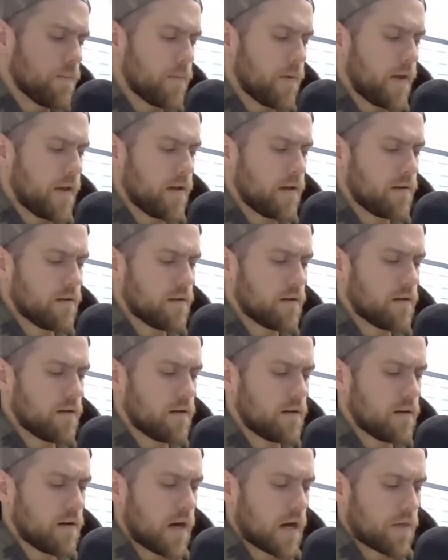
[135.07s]
And
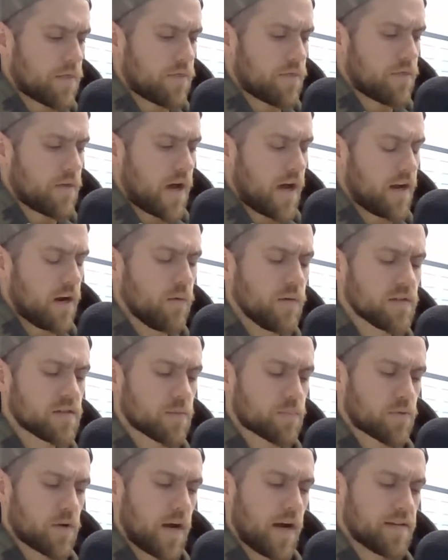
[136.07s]
it always
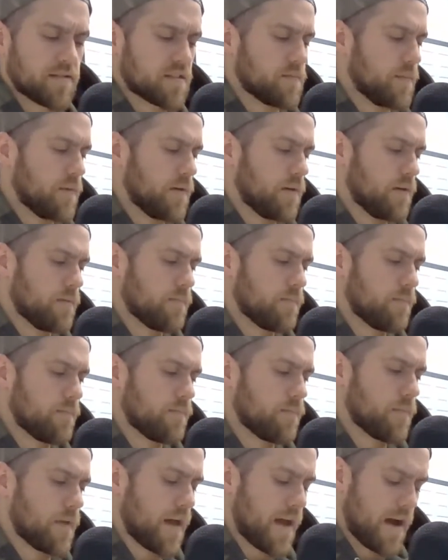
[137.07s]
surprises me
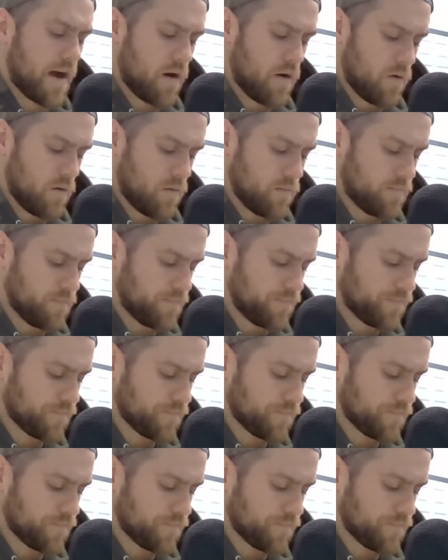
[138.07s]
how